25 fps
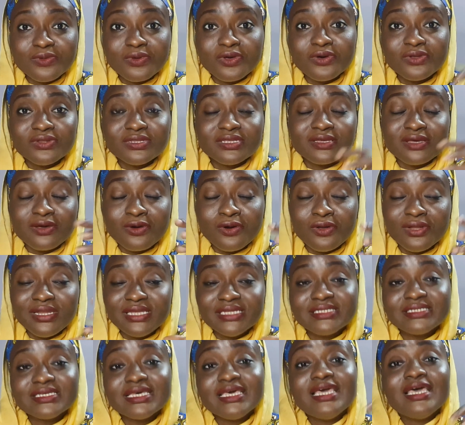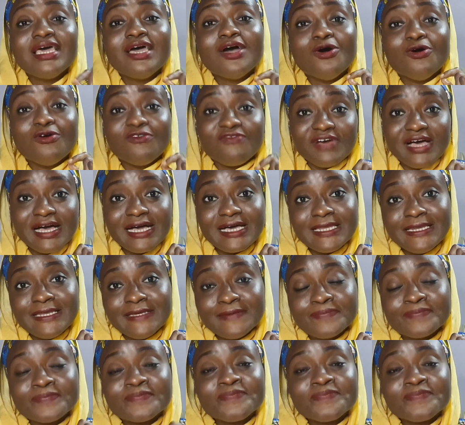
we call it, of acne.